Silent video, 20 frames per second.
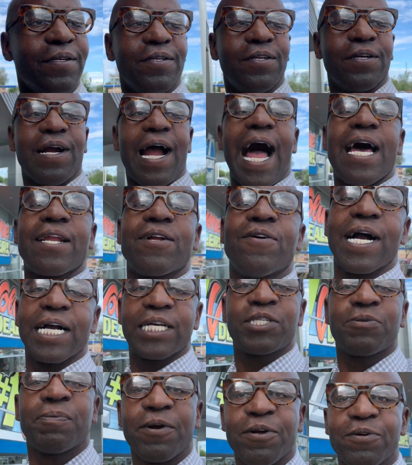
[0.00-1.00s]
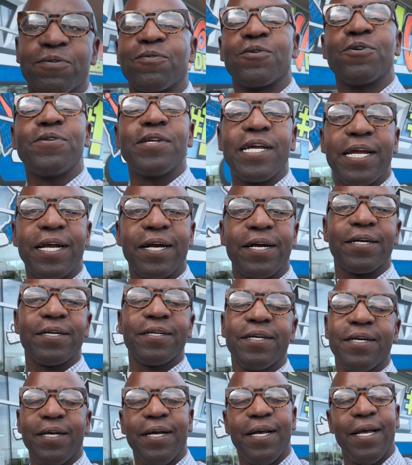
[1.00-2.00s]
your auto expert, Rudi here
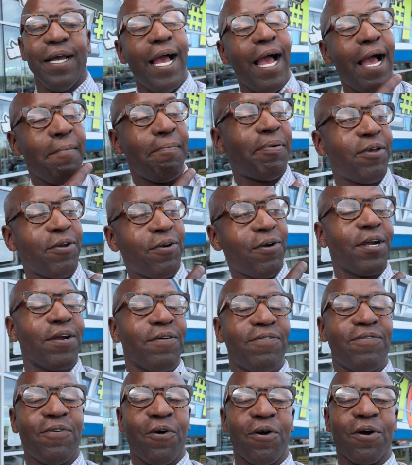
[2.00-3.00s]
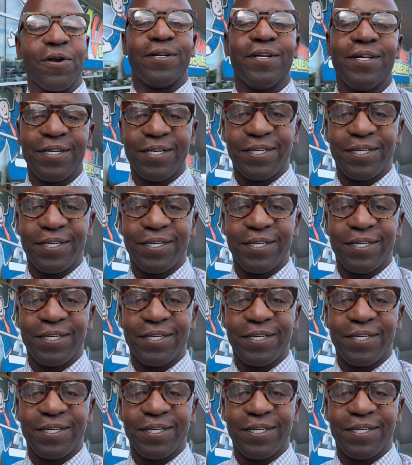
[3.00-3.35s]
at Peoria Ford.